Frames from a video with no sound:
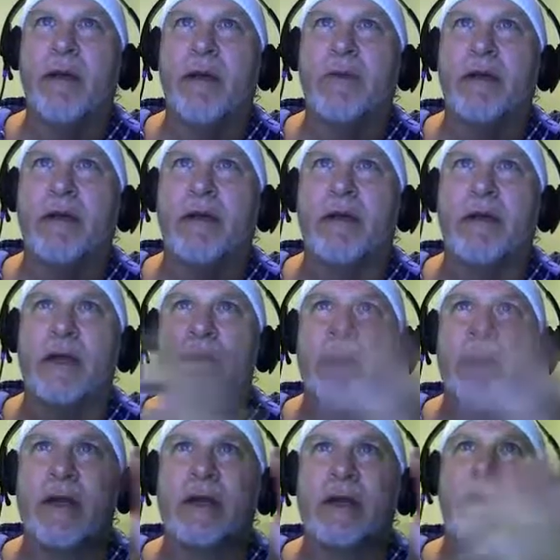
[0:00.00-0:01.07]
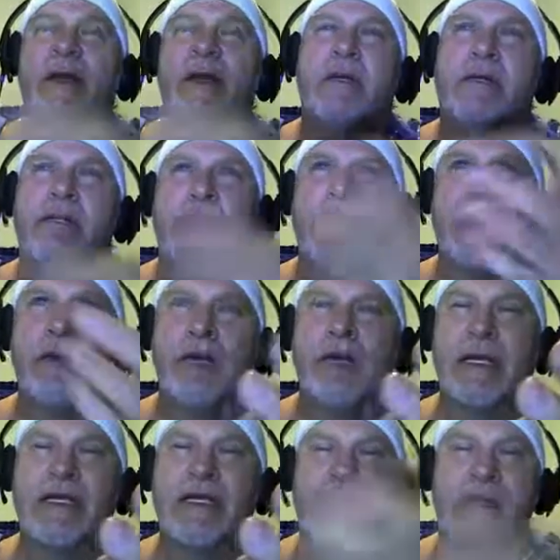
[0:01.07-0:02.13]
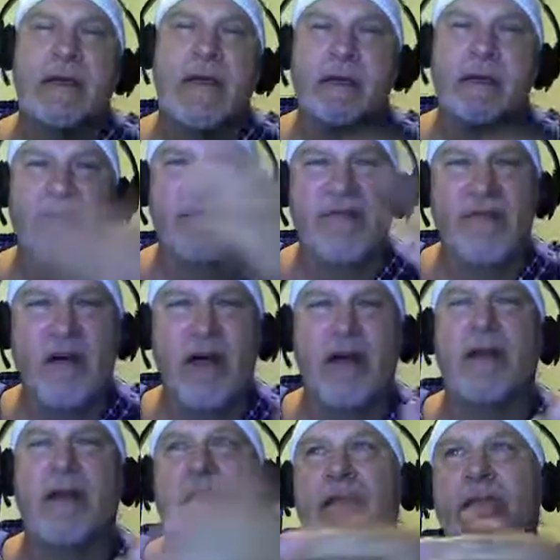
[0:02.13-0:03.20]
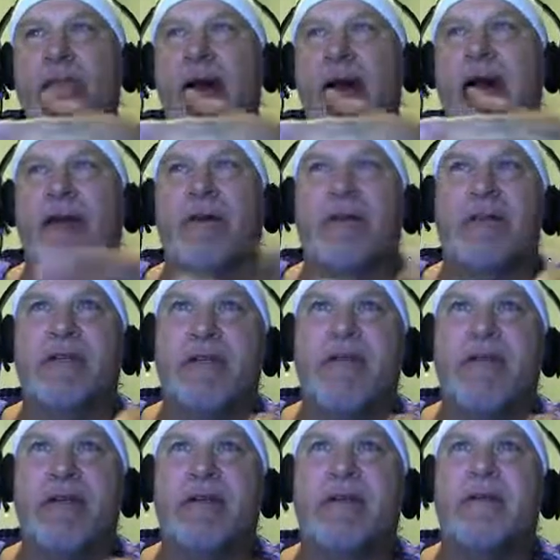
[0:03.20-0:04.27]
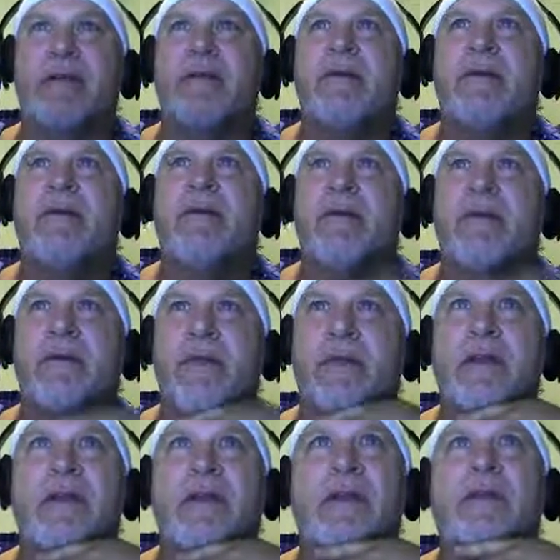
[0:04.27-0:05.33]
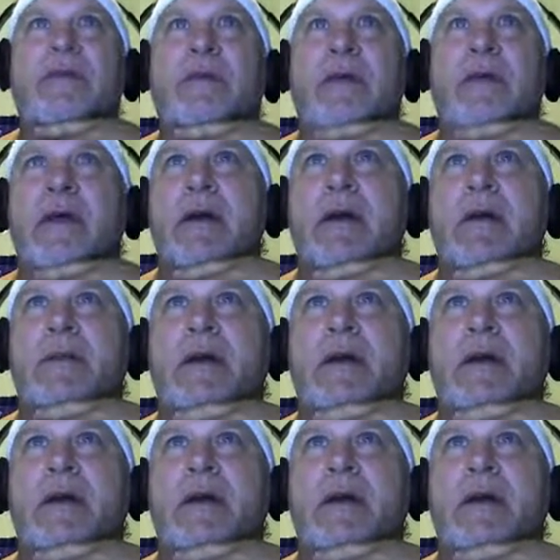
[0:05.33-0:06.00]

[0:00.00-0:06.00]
I'm going to click on it so you can see that the front and the back are different than the new $20